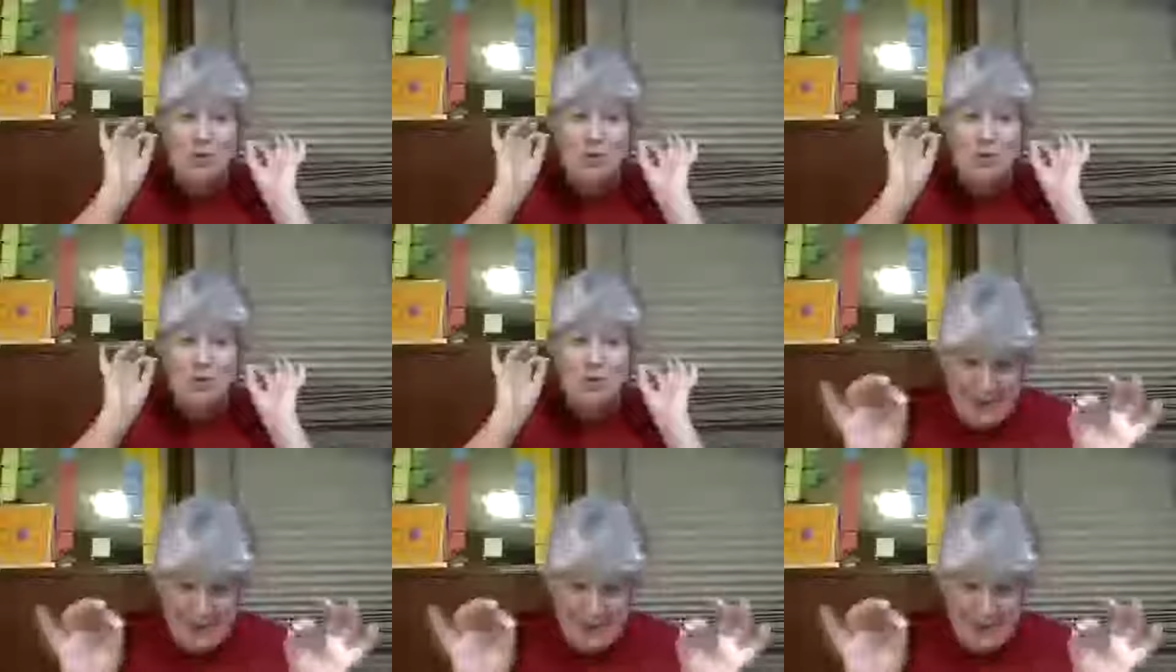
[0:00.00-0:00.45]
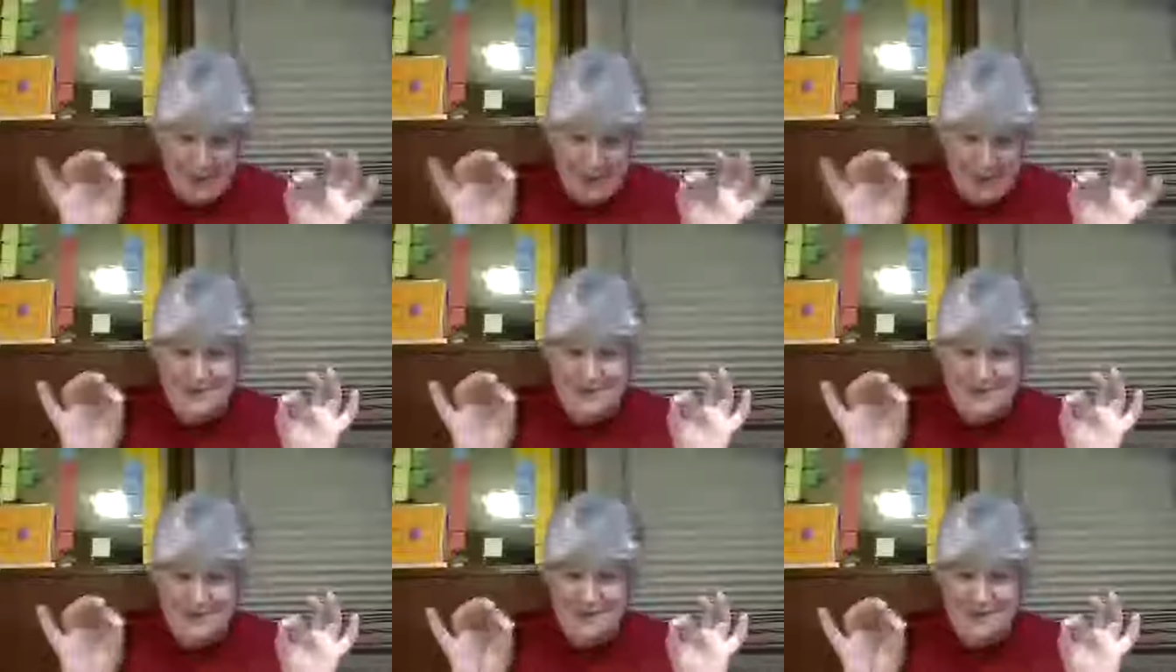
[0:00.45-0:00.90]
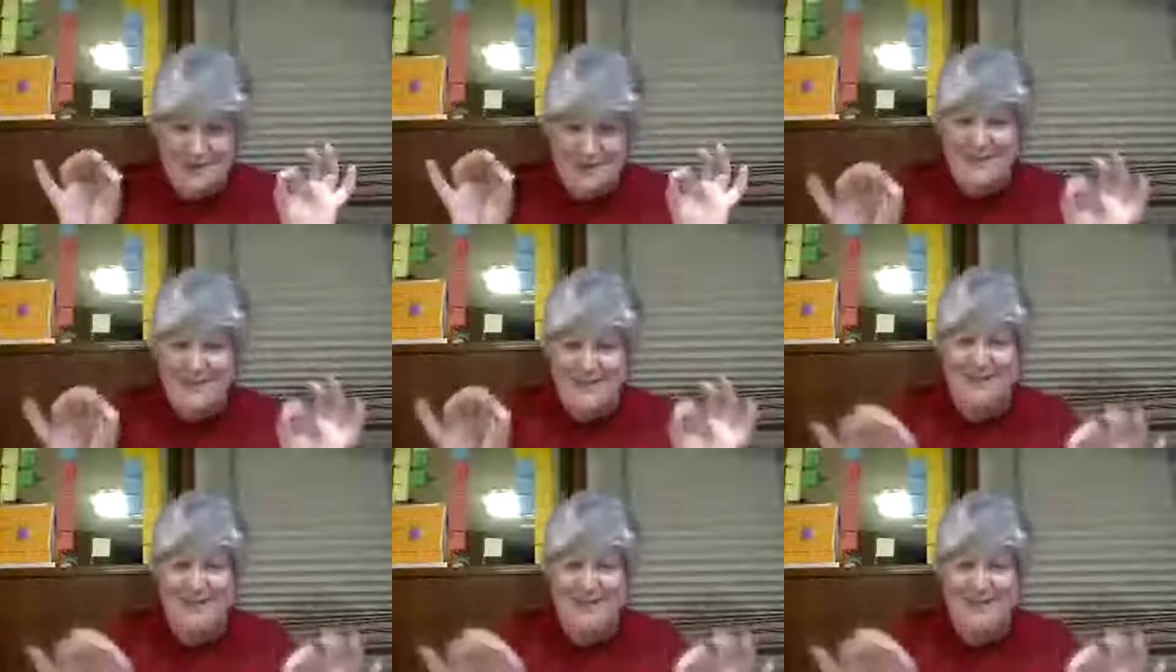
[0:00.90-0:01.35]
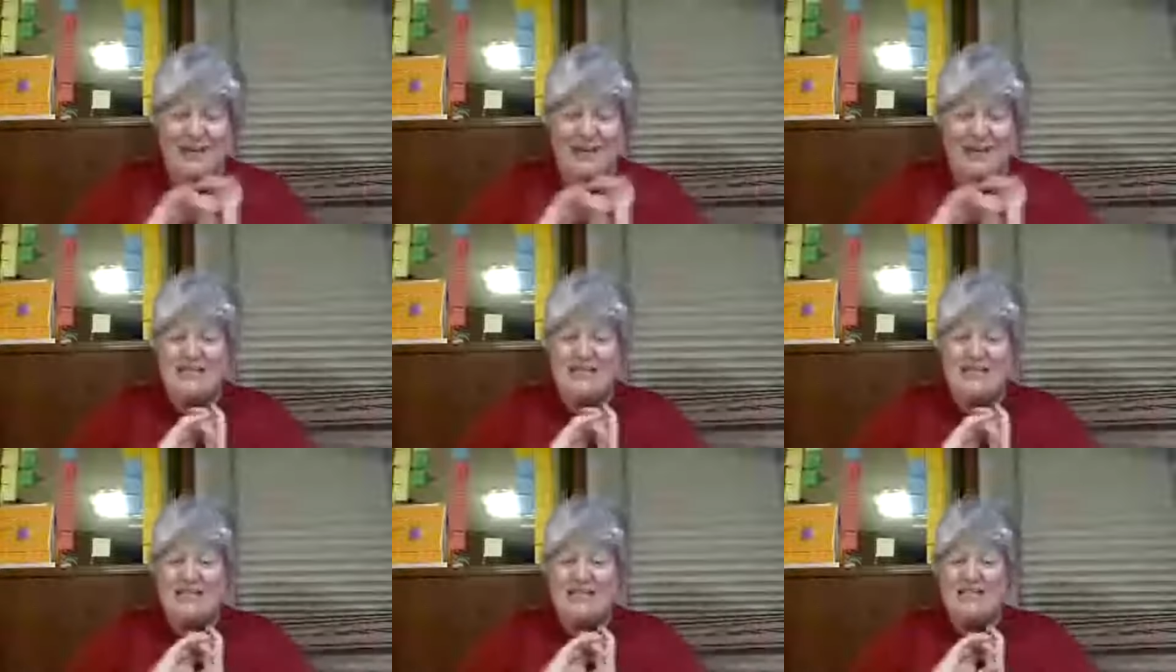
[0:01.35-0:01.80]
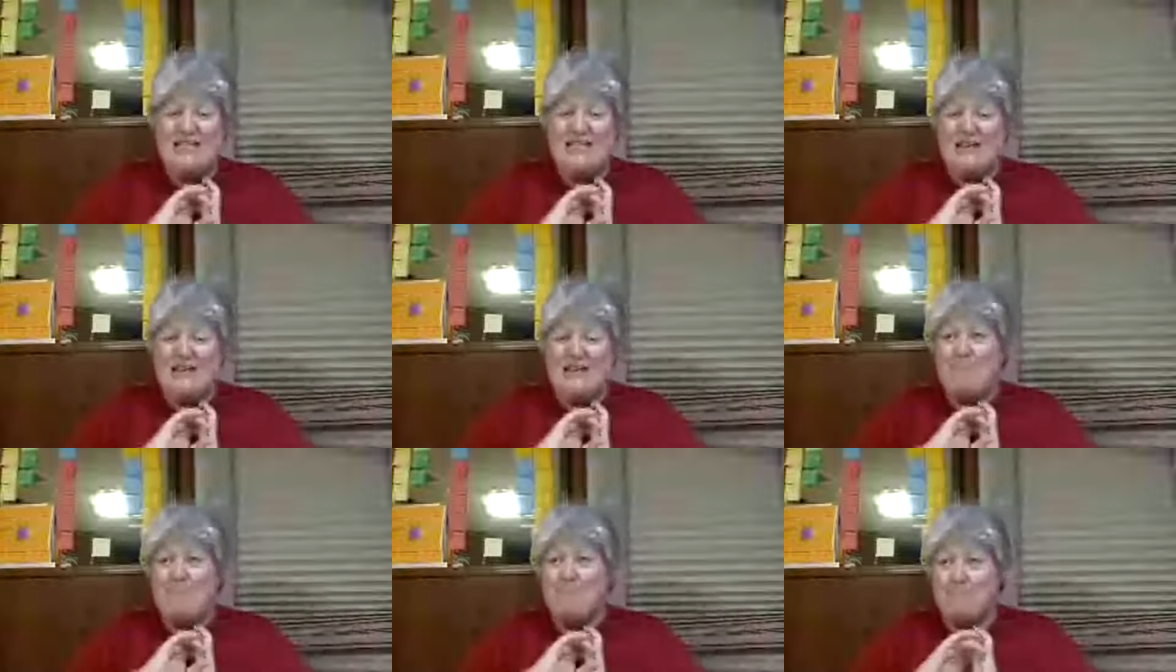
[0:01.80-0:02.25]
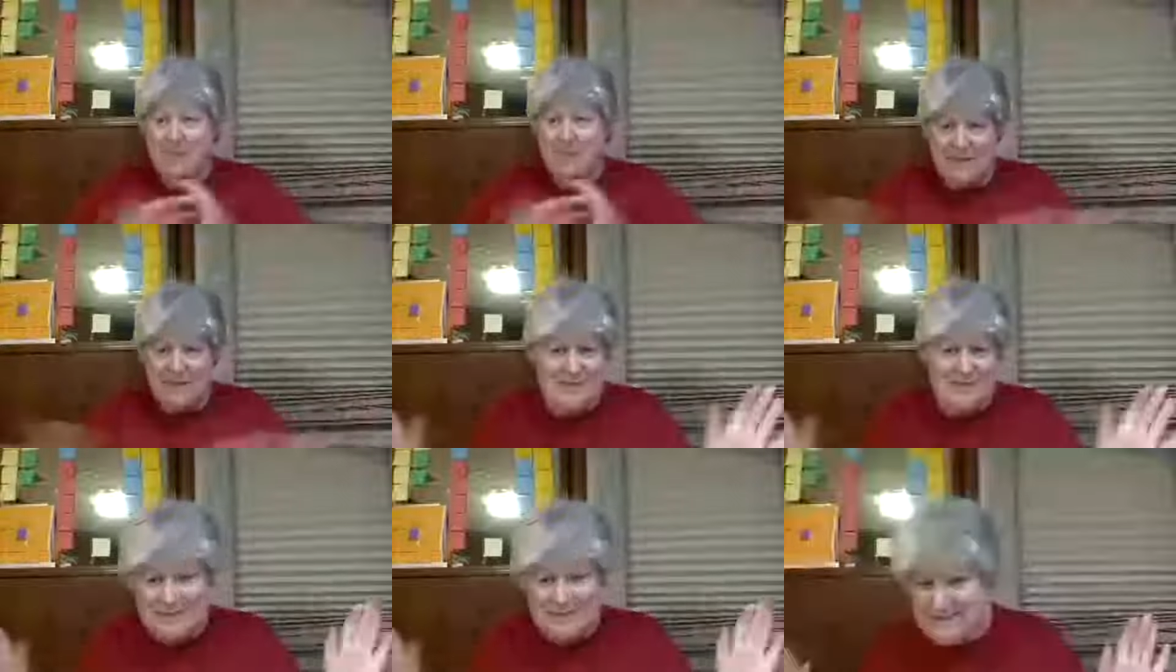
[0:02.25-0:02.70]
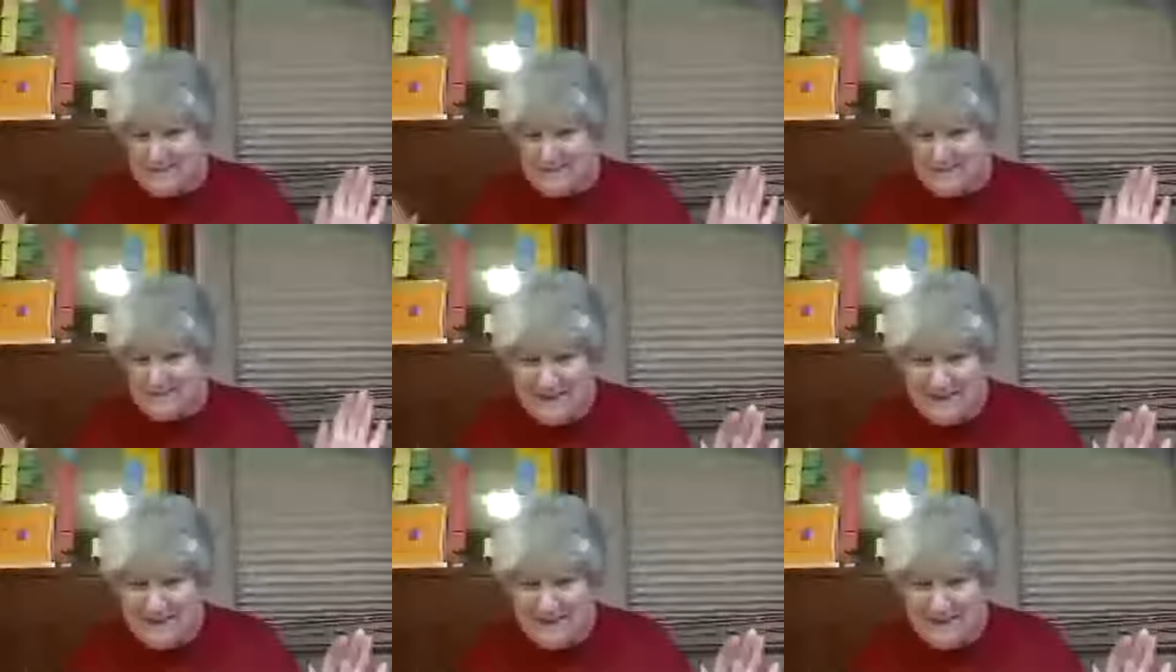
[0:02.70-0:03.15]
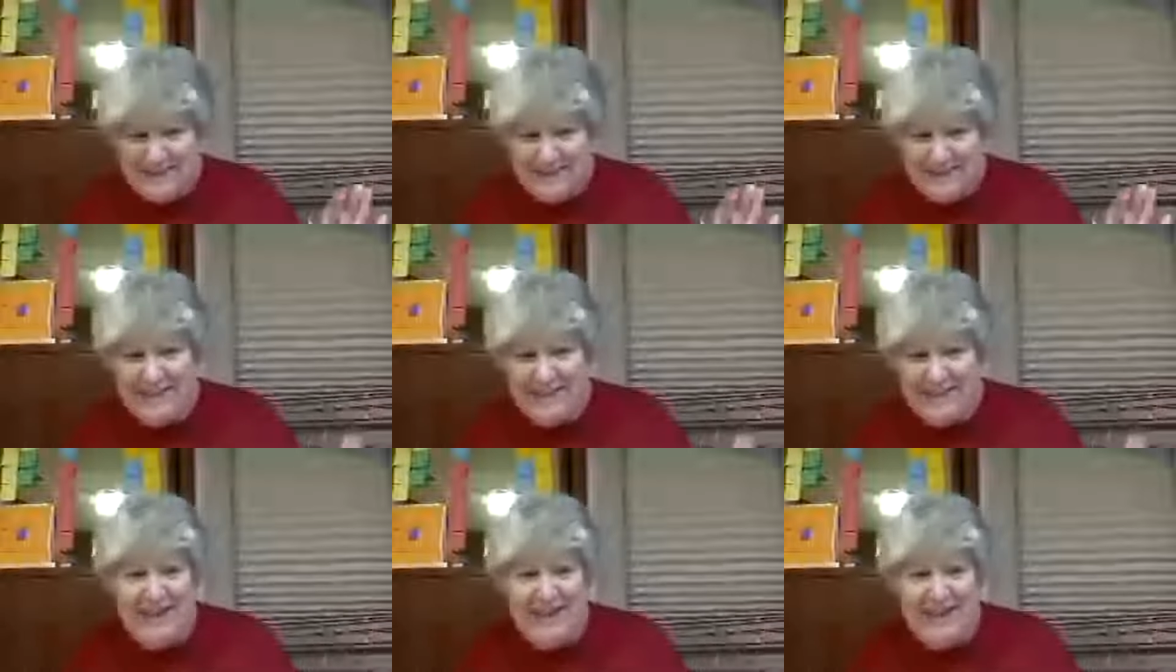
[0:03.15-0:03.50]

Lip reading: trucks that they did these amazing stunts with